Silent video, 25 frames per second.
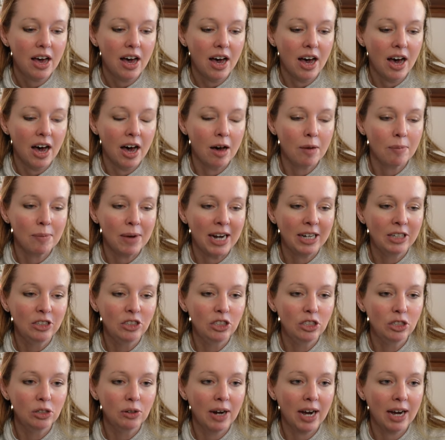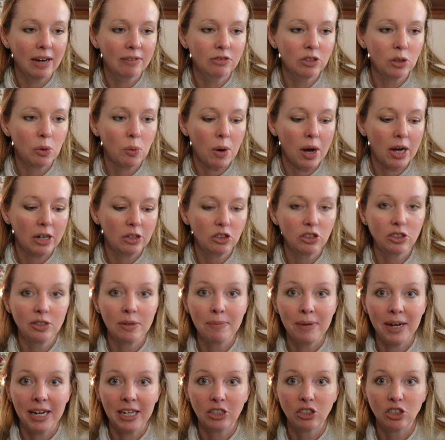I do have to watch to
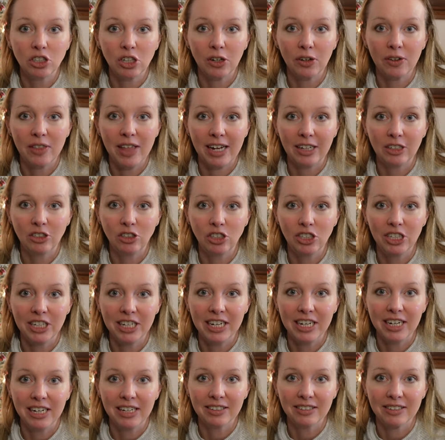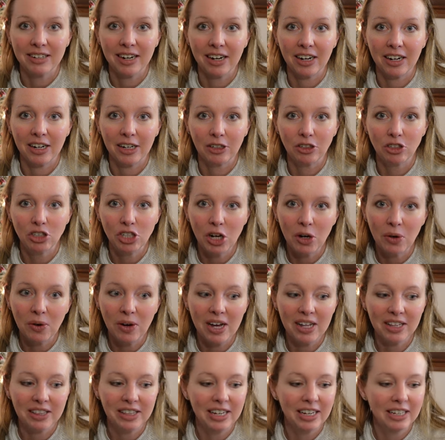make sure that she is not gonna choke
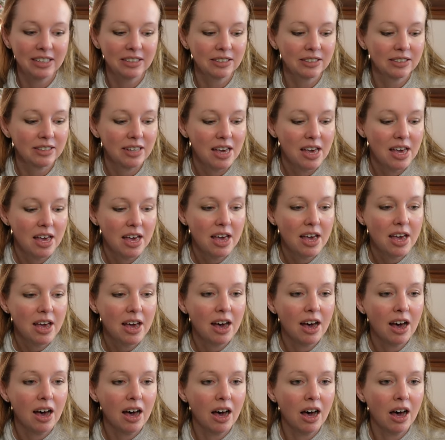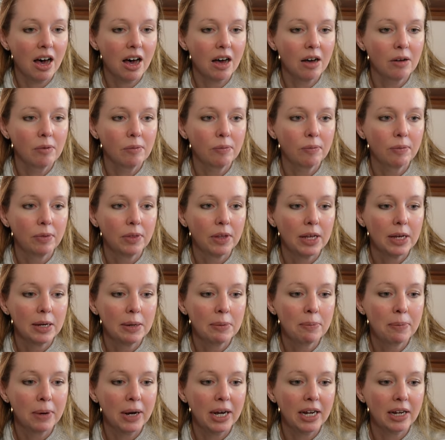on this.
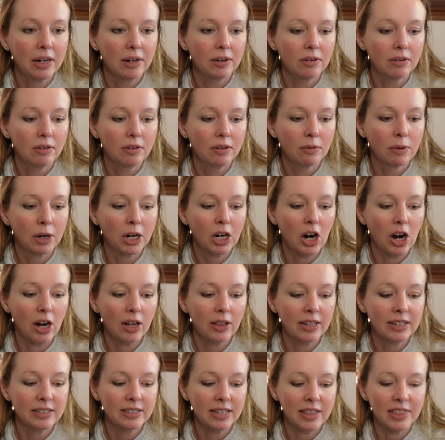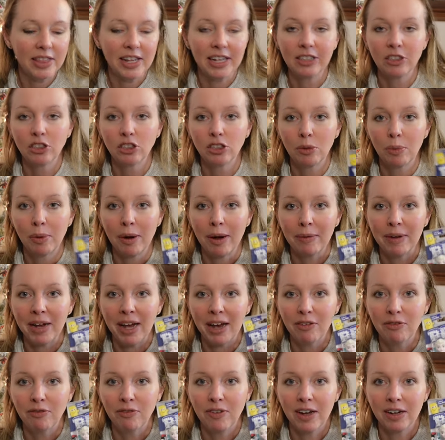But regardless, I think she'll probably
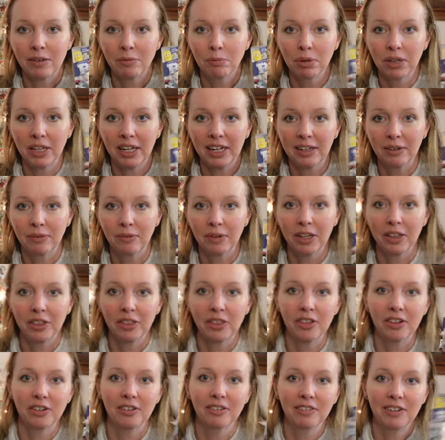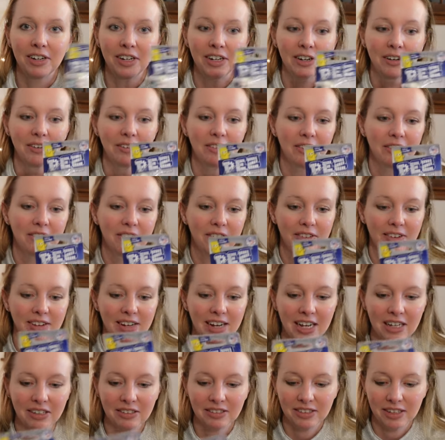have fun playing with, you know,
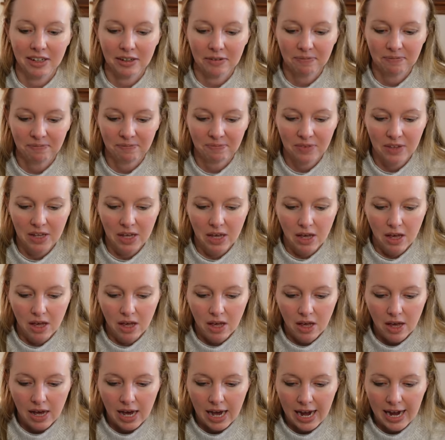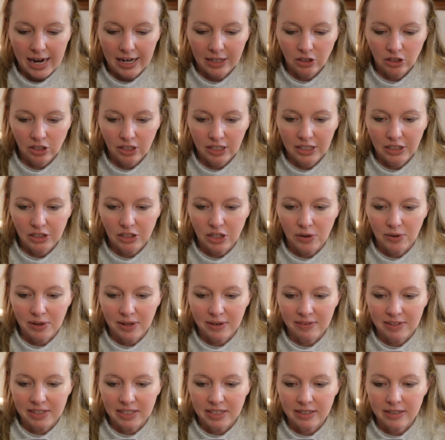Elsa. I actually don't
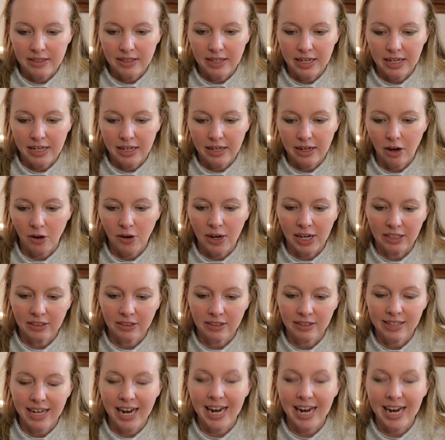even see, oh yeah, it says